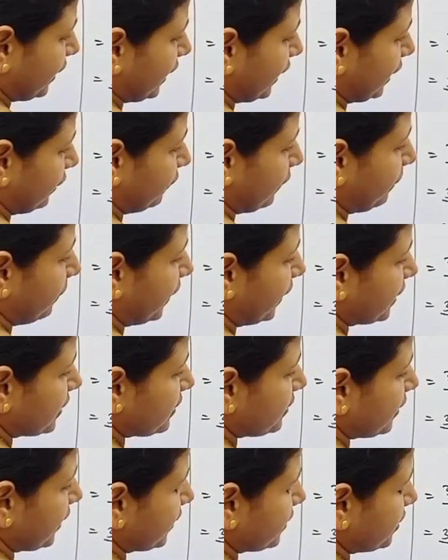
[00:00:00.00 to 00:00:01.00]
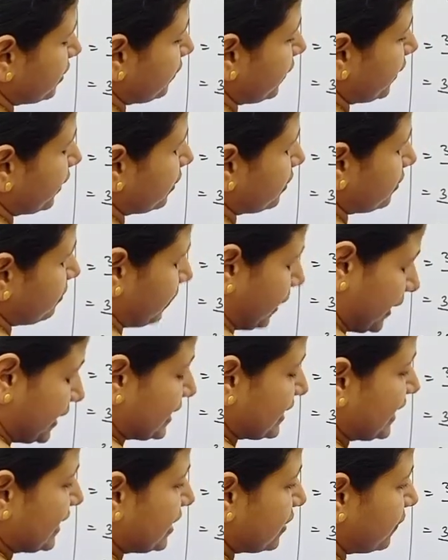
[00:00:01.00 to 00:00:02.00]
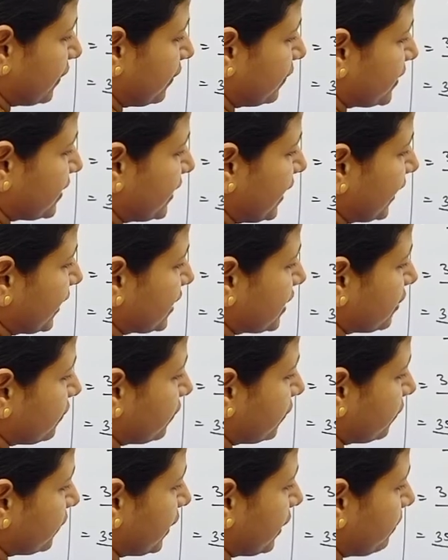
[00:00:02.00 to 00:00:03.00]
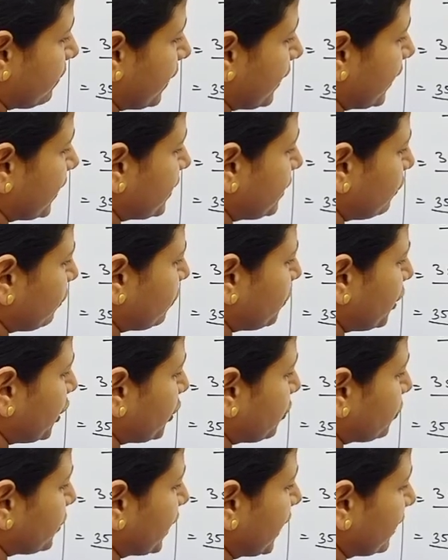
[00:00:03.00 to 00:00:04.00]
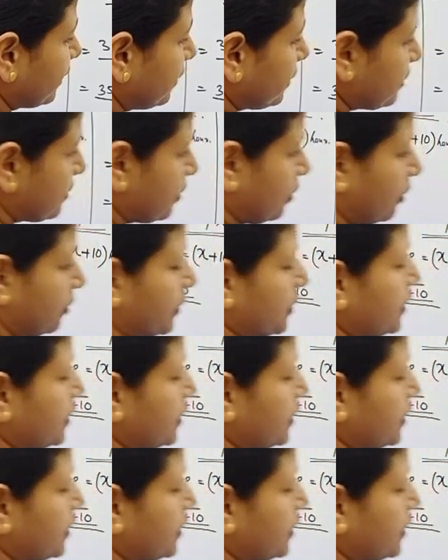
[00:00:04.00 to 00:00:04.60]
35 minus minus 85 is negative 50 by 8. No need to take this all